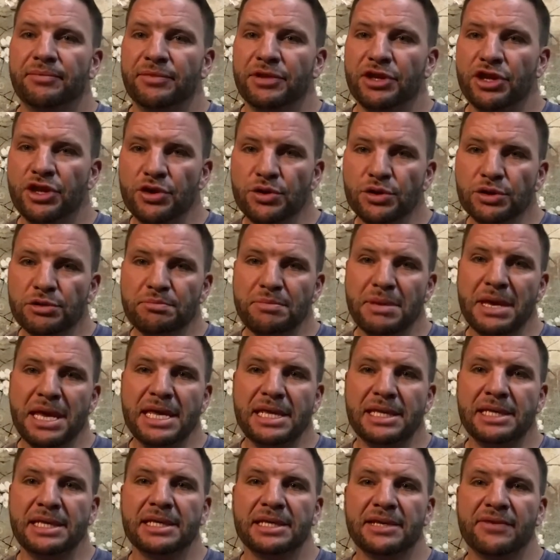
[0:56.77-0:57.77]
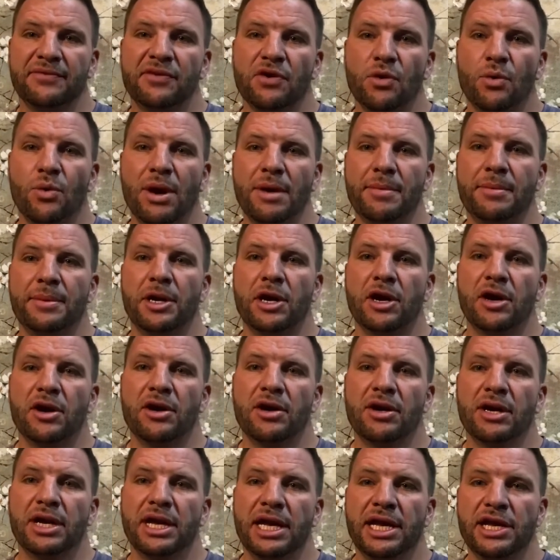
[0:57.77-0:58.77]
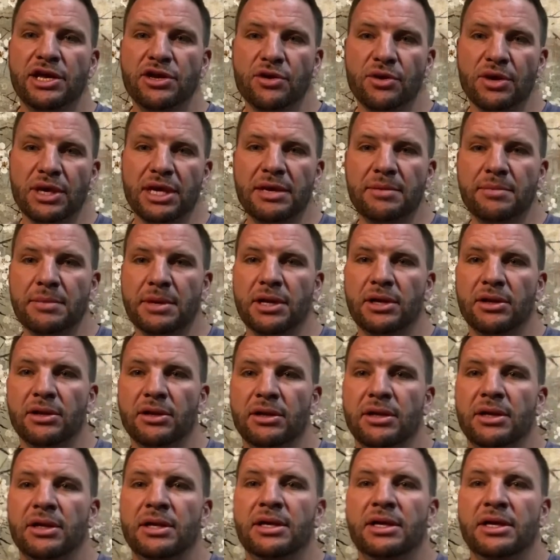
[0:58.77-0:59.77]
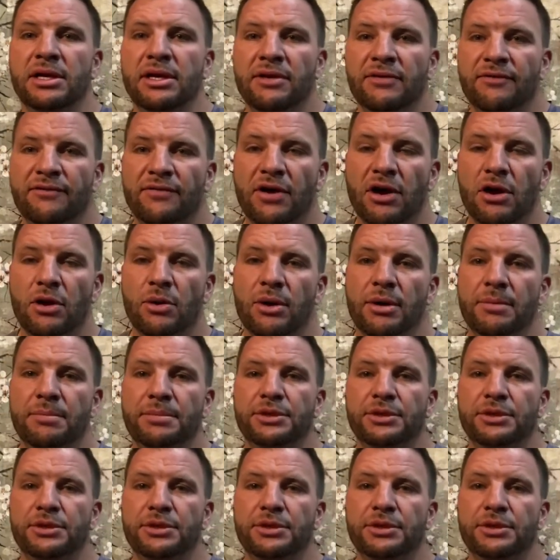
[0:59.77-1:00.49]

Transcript: Use pieces of your webinar in your email follow-up.